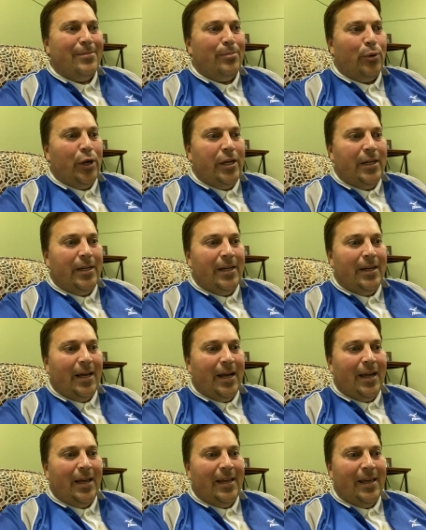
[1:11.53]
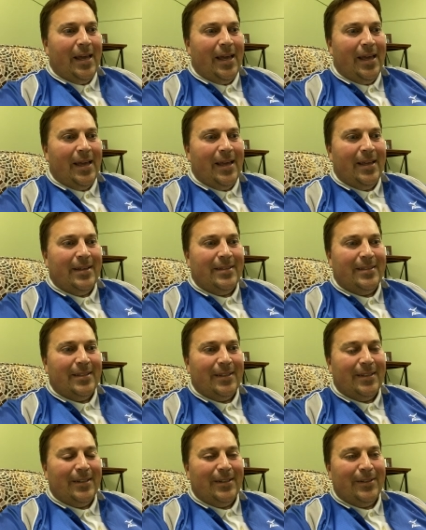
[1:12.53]
Brayden and I had,
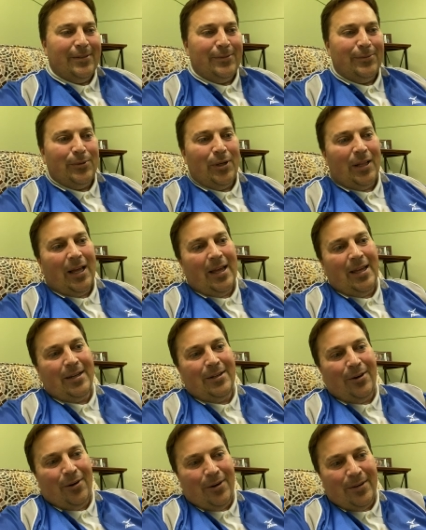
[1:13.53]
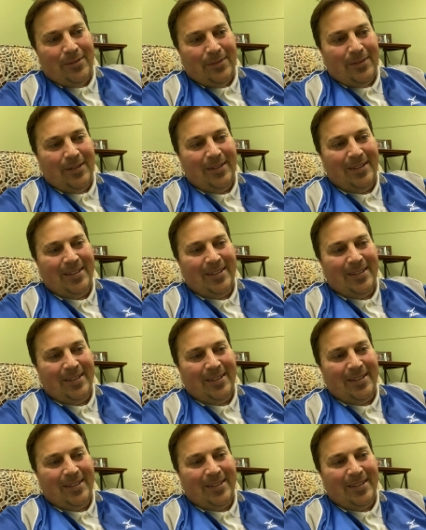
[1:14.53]
I had gone,